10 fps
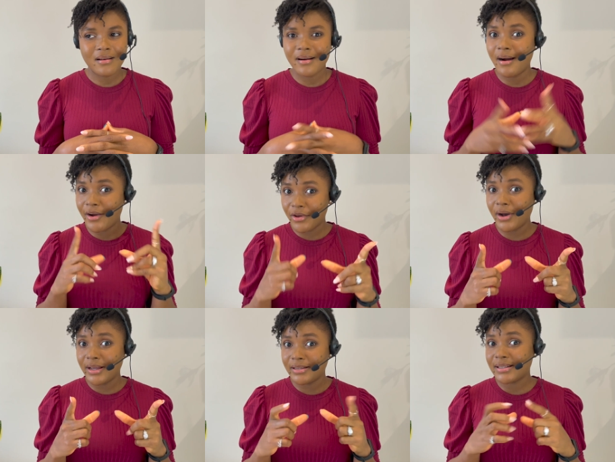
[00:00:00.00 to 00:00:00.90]
Are your
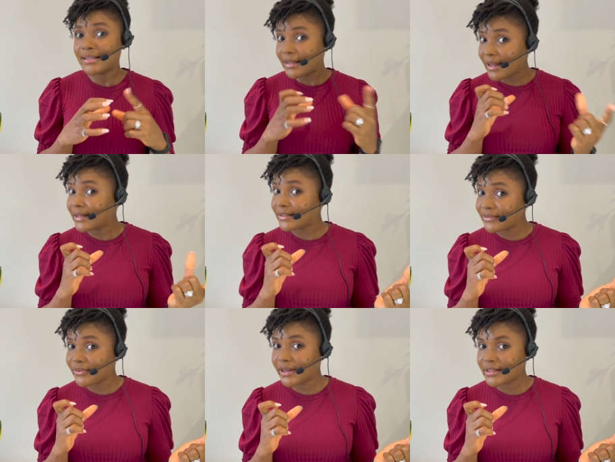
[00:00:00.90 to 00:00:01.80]
ideas clearly
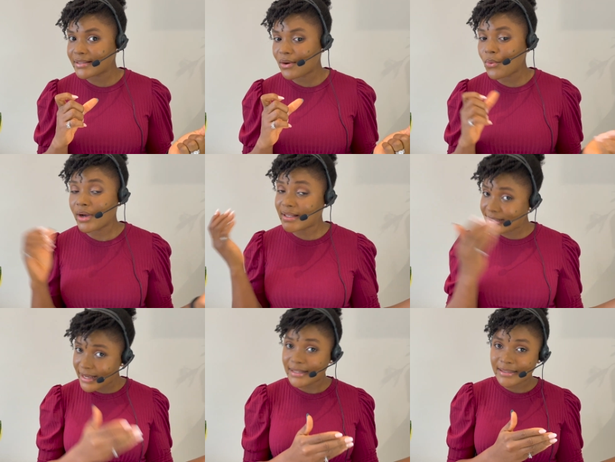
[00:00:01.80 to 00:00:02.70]
different? What is
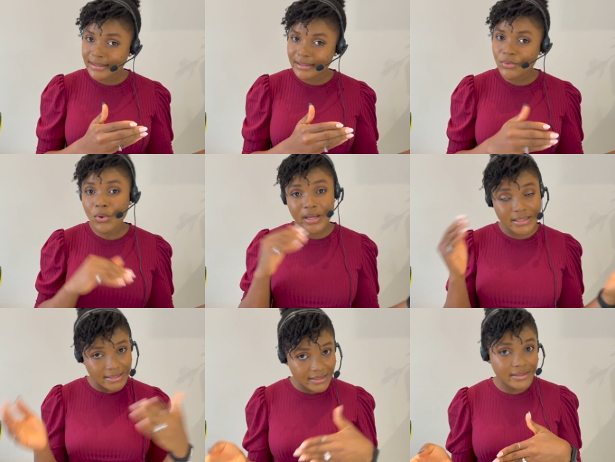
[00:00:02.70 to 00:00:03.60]
internet? What
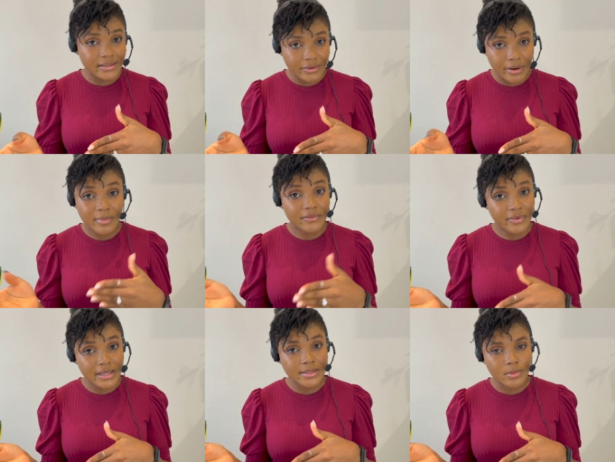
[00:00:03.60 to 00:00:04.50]
is Instagram and
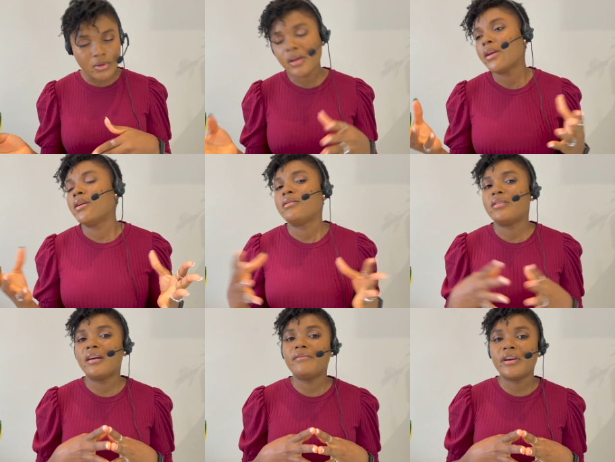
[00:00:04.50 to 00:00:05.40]
Facebook? They
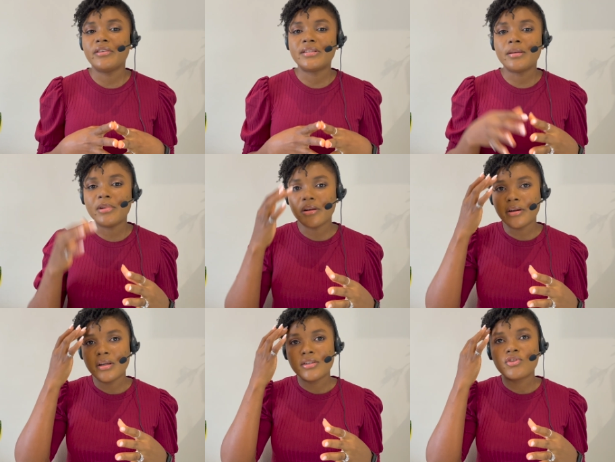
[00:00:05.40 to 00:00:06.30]
are very similar.
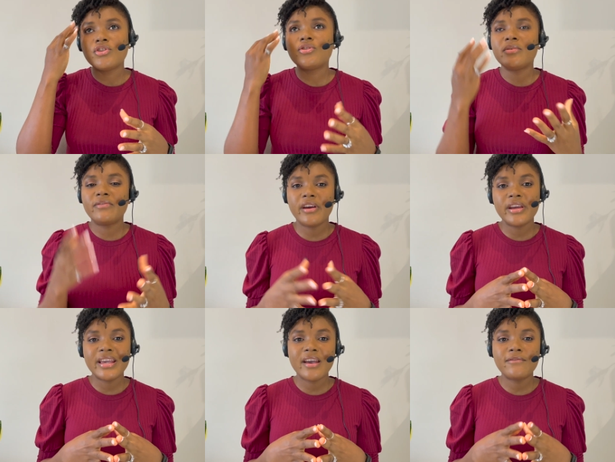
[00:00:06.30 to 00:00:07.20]
So you should be very
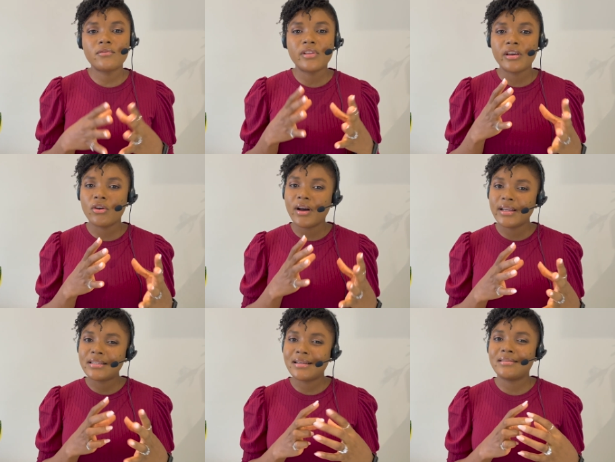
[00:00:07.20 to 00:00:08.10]
careful that your
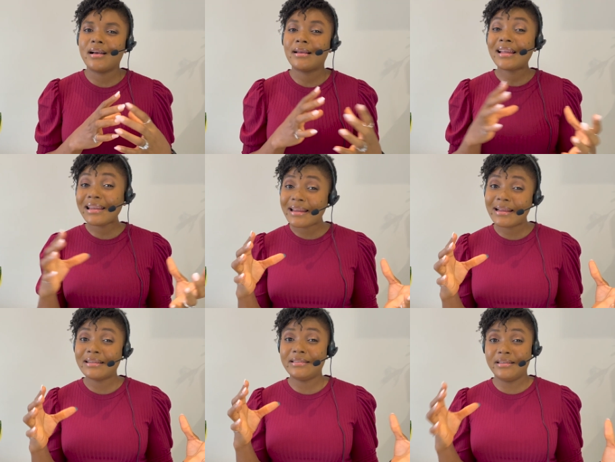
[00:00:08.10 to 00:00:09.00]
ideas are
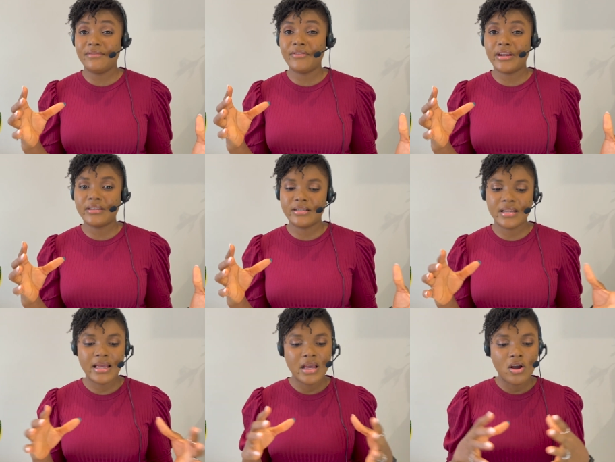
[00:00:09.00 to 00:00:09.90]
clearly different.
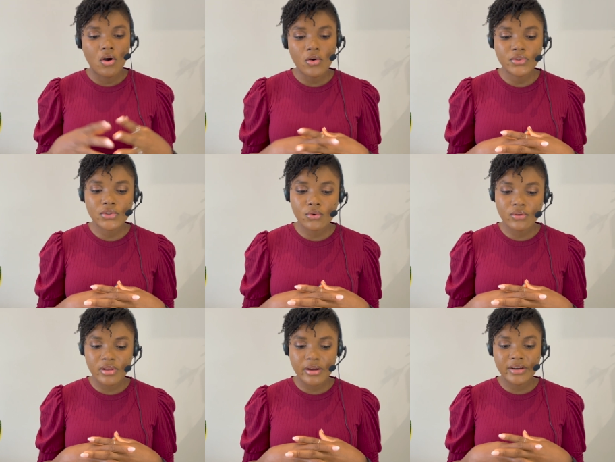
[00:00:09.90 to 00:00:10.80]
Also,
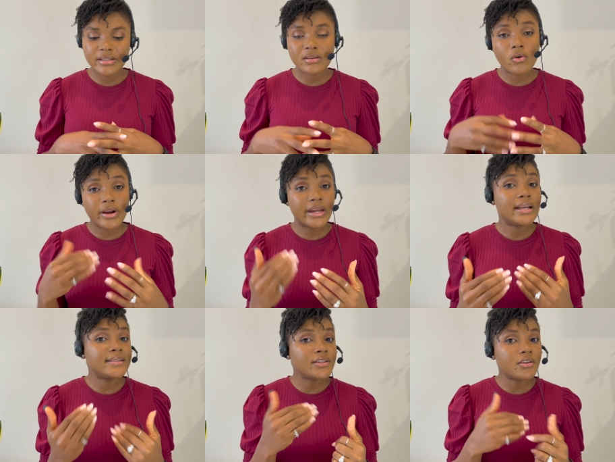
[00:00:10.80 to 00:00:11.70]
there is
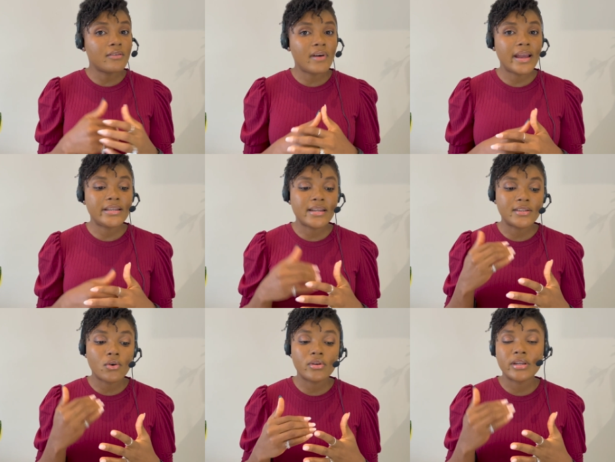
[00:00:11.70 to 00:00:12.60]
organization of ideas
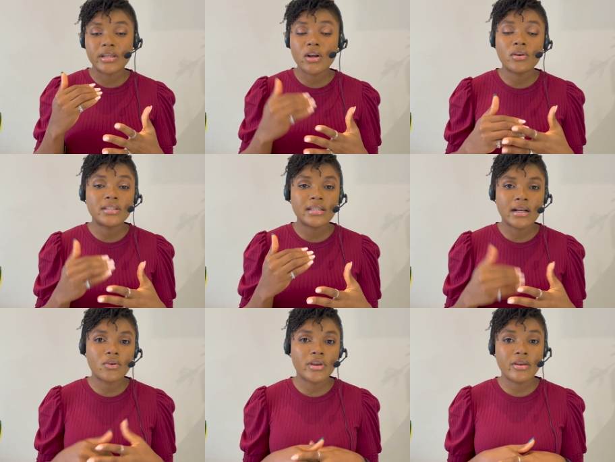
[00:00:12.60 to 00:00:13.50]
under the content and
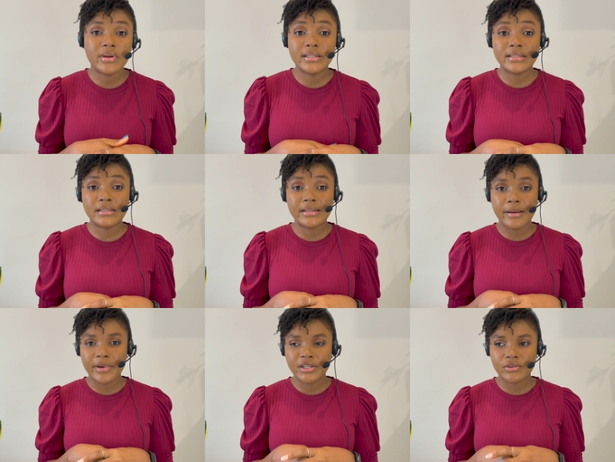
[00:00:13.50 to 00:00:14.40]
coherence
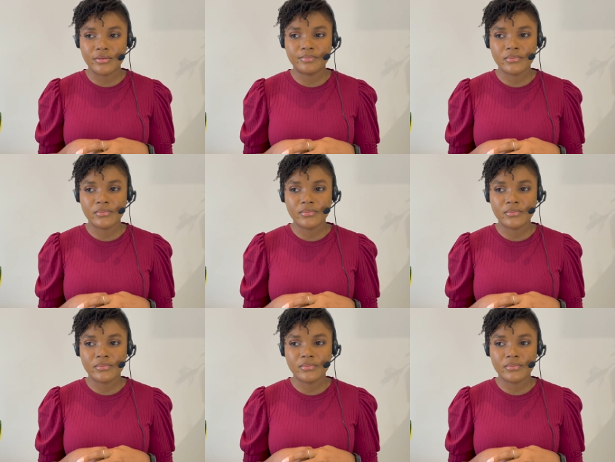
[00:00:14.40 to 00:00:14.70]
dimension.